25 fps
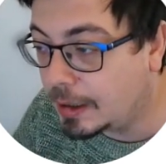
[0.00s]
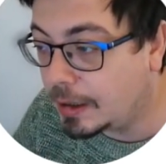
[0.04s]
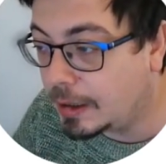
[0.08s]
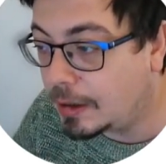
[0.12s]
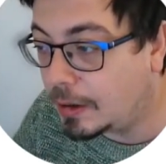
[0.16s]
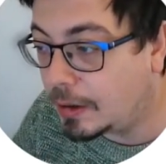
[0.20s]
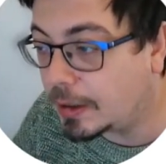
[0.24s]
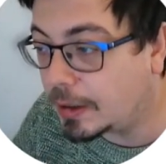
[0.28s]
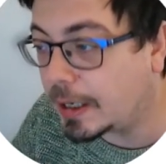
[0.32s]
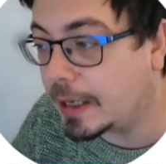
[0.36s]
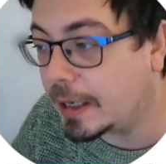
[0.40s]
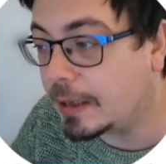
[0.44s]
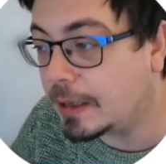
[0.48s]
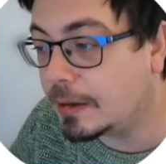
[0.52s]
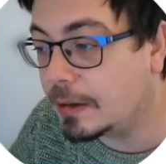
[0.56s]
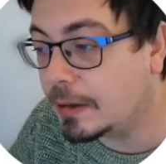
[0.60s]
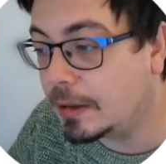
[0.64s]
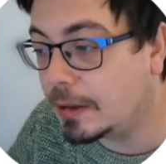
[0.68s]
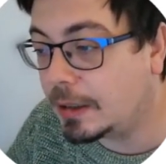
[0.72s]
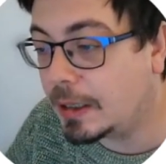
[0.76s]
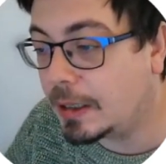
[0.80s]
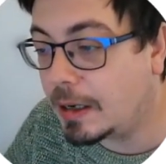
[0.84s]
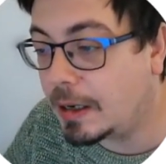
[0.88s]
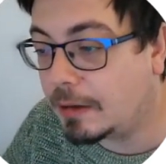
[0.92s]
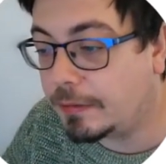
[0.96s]
Okay,
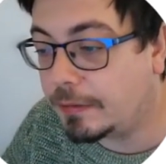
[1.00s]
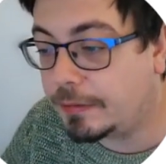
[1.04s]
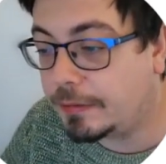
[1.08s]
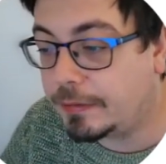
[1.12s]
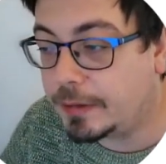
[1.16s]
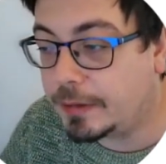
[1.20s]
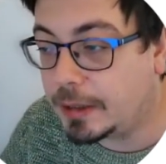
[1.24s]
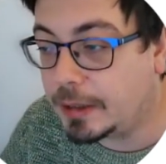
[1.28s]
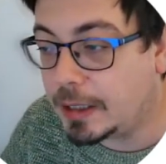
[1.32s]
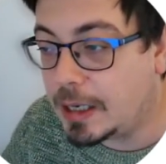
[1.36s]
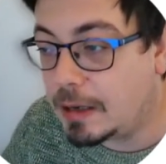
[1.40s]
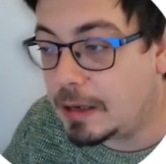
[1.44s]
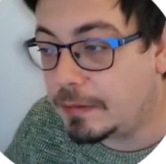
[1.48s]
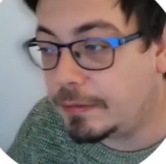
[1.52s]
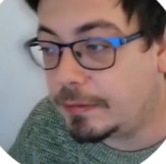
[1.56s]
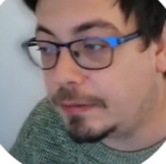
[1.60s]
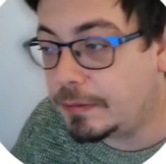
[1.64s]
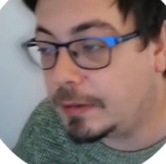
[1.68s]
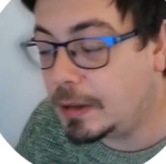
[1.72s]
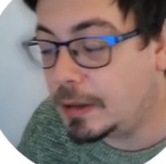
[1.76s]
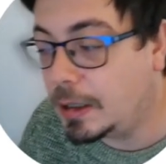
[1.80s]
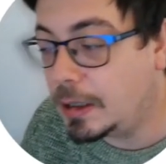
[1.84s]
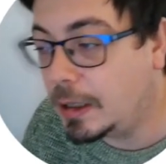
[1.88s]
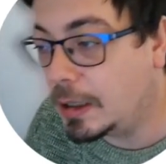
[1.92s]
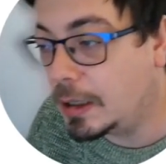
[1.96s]
enough.
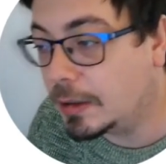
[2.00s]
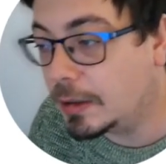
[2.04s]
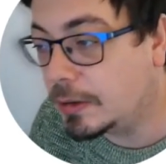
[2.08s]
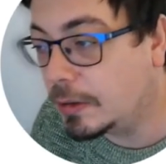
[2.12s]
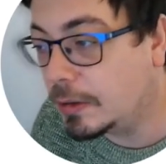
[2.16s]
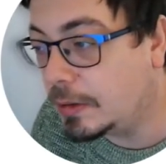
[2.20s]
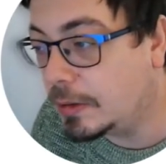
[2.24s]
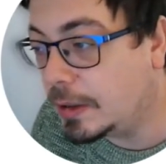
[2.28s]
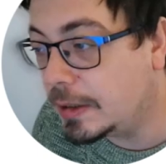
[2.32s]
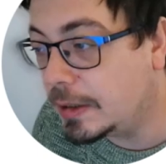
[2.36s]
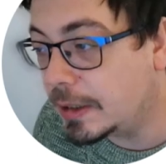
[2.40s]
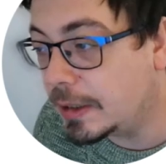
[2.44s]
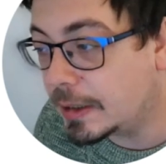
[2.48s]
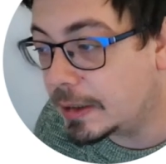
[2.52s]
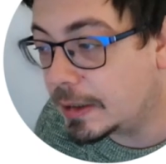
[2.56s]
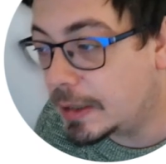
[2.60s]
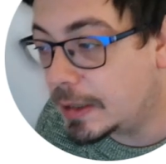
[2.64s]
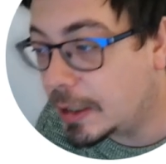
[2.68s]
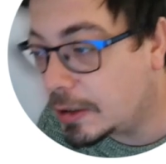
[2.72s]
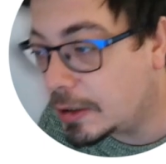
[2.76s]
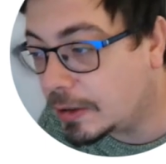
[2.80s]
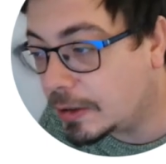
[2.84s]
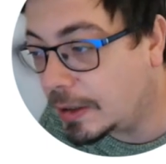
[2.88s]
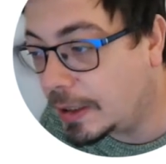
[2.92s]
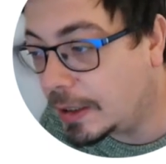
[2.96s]
So these are
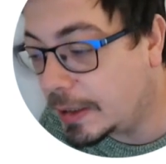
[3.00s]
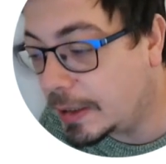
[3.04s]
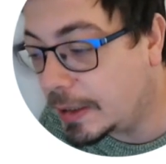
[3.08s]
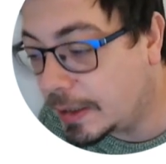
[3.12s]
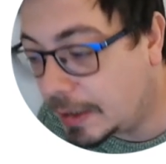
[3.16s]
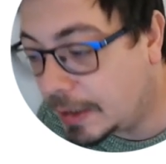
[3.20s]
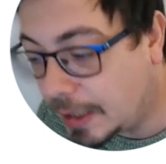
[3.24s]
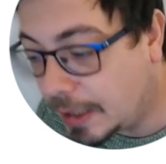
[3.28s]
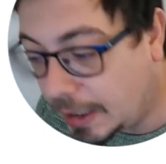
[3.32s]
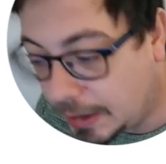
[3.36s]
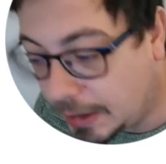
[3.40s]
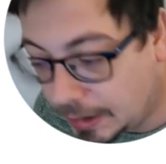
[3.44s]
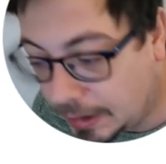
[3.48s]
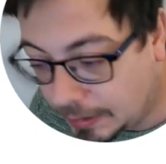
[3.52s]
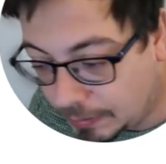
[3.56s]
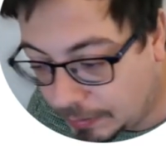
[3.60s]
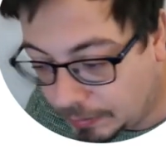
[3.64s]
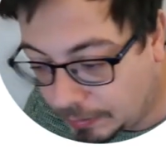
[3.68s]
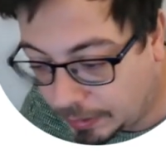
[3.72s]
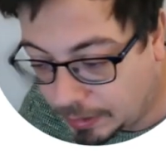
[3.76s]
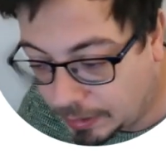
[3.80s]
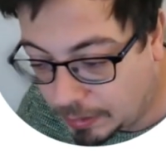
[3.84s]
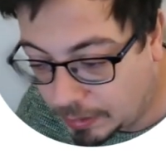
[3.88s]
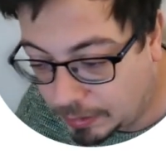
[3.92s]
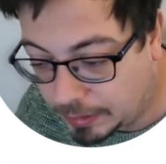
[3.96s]
stationary state.
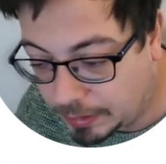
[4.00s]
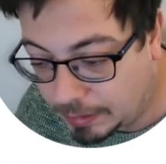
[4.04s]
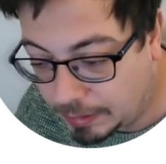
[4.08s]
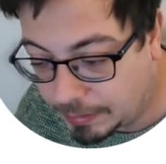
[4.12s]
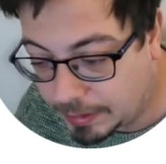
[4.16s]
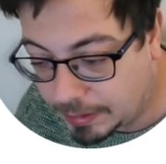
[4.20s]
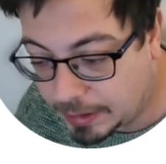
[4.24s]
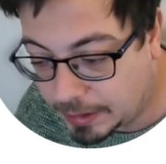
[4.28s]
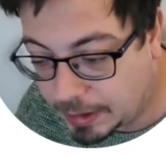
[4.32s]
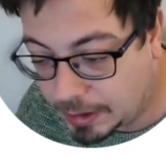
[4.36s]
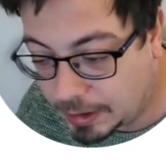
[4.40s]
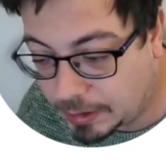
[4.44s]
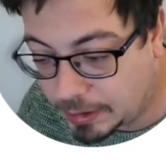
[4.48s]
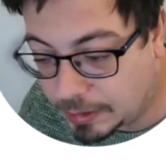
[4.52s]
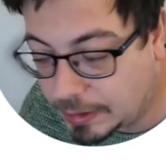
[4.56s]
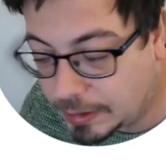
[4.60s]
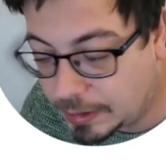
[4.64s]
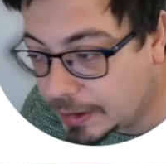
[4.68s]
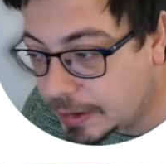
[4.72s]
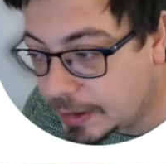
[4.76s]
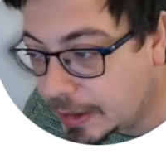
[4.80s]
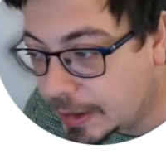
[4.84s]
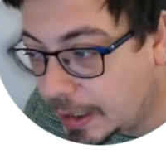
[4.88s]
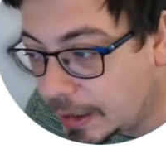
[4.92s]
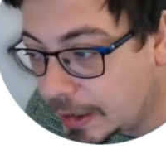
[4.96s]
We call them stationary
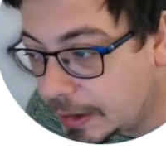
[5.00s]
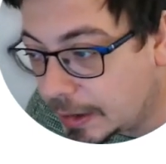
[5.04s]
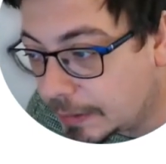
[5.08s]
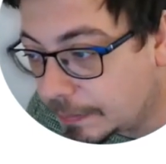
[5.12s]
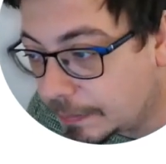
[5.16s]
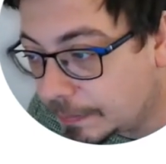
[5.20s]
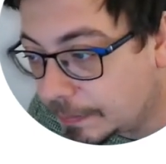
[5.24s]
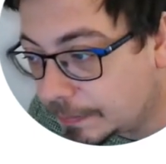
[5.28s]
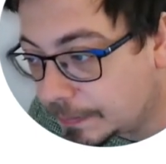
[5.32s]
state.